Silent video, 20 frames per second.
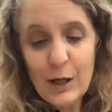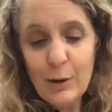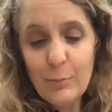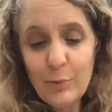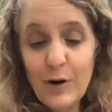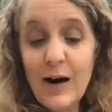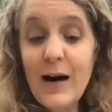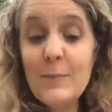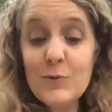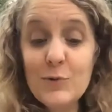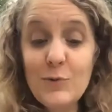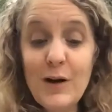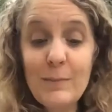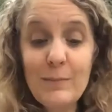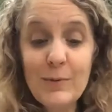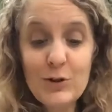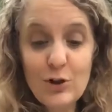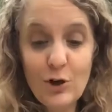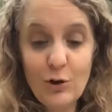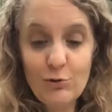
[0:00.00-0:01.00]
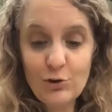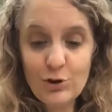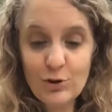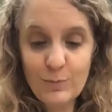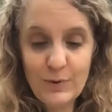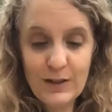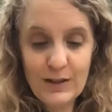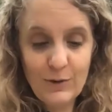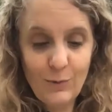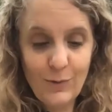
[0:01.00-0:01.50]
Perhaps Grandpa Joe should
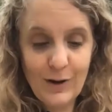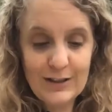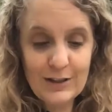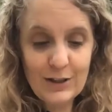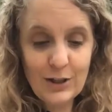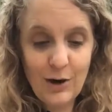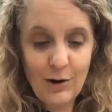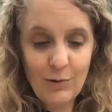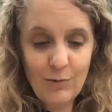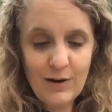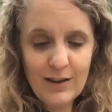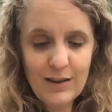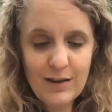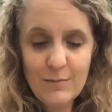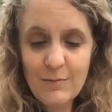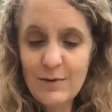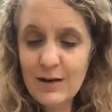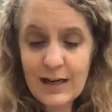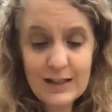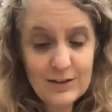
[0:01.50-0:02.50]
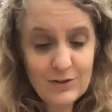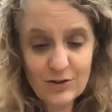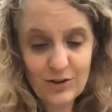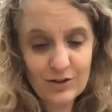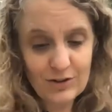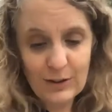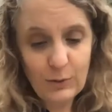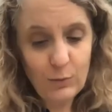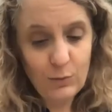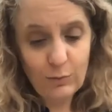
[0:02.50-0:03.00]
be the one to go with him, and I
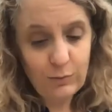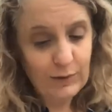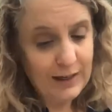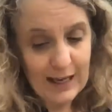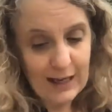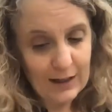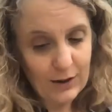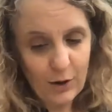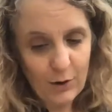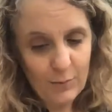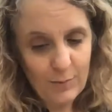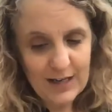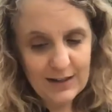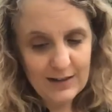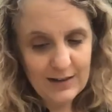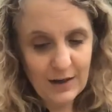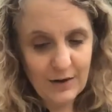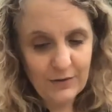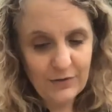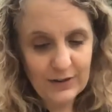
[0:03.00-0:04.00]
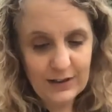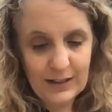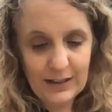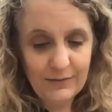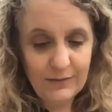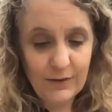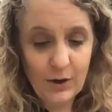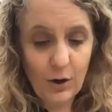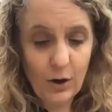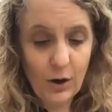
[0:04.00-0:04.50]
certainly can't go myself and
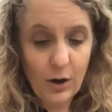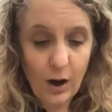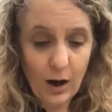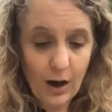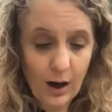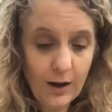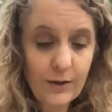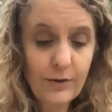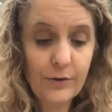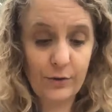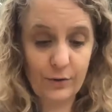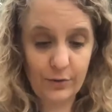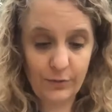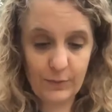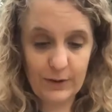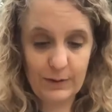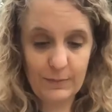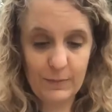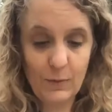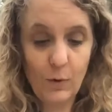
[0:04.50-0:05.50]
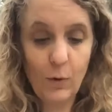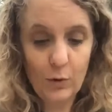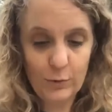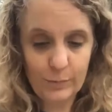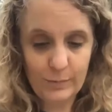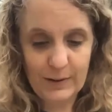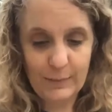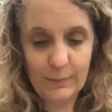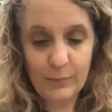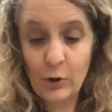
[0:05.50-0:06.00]
leave the other three old
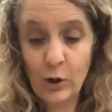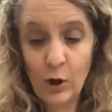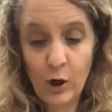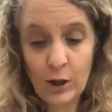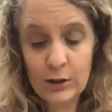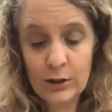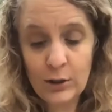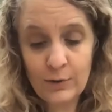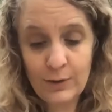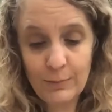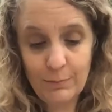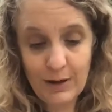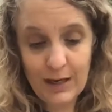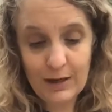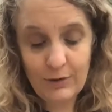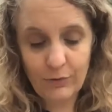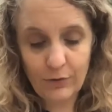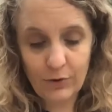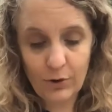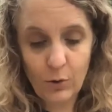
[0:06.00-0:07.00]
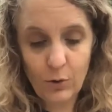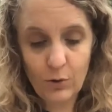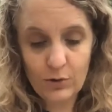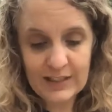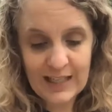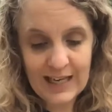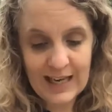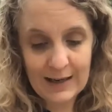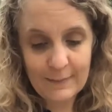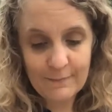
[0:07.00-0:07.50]
people all alone in bed for the whole
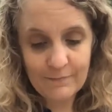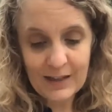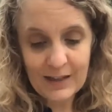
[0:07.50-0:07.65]
day.